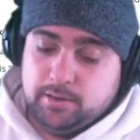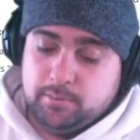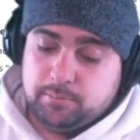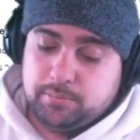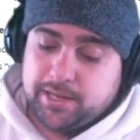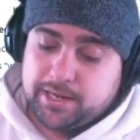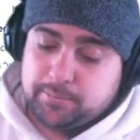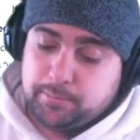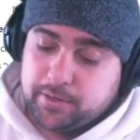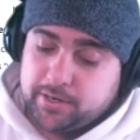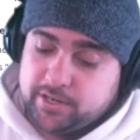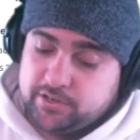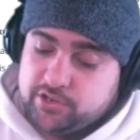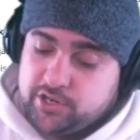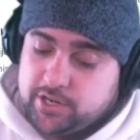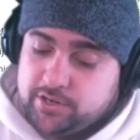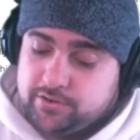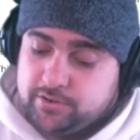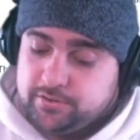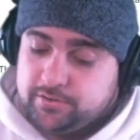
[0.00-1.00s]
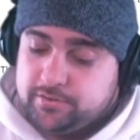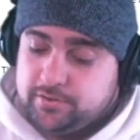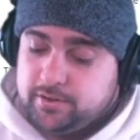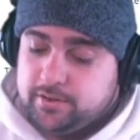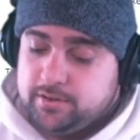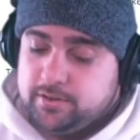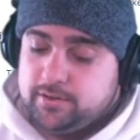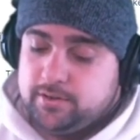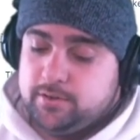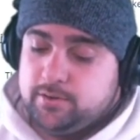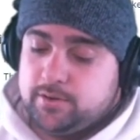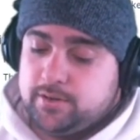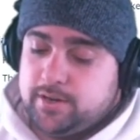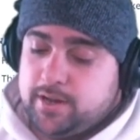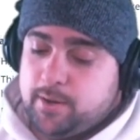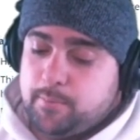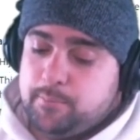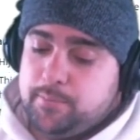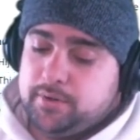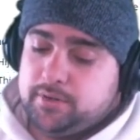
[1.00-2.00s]
Black market changes. You can
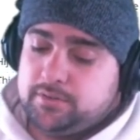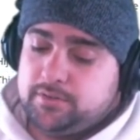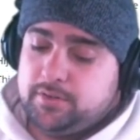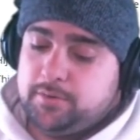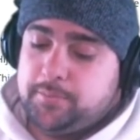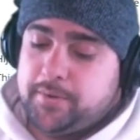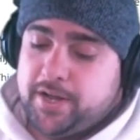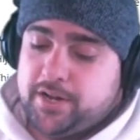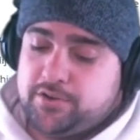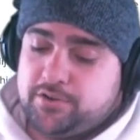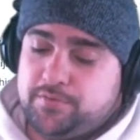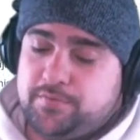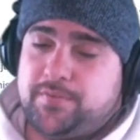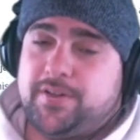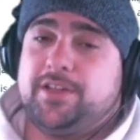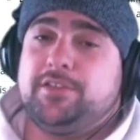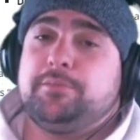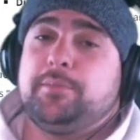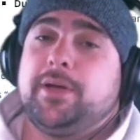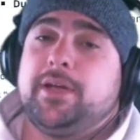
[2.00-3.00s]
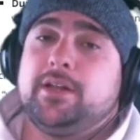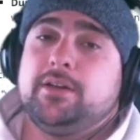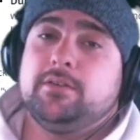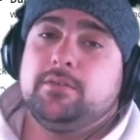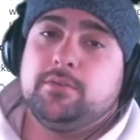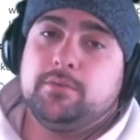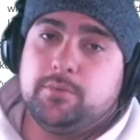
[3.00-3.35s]
now mix and match face paint,